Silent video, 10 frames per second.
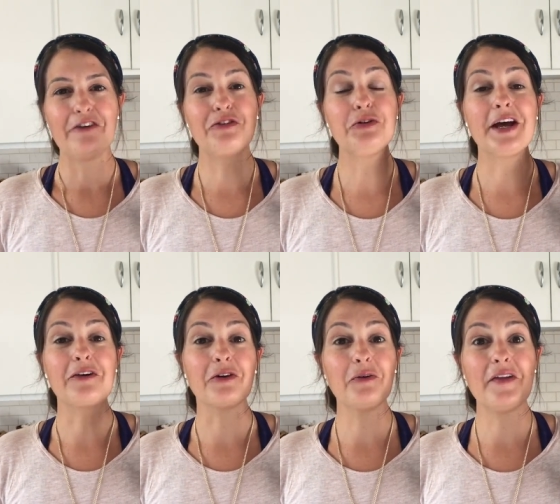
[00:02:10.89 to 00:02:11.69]
food that
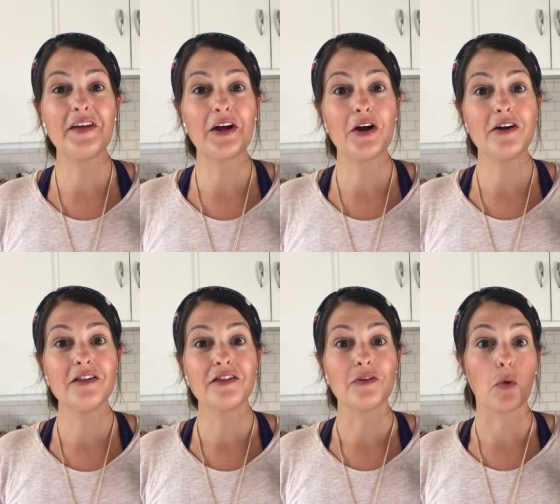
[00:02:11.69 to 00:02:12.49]
grew on the earth
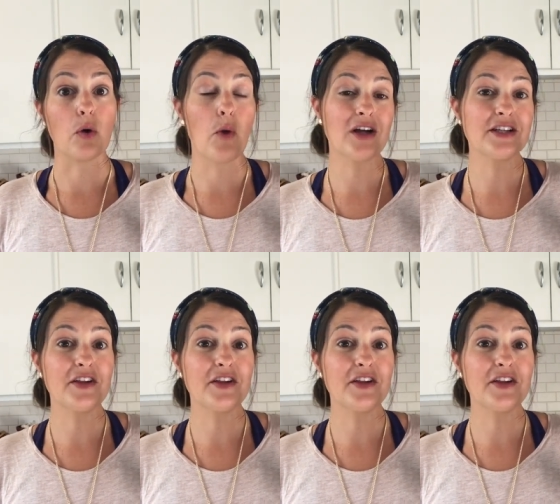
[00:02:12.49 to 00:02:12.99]
or walked on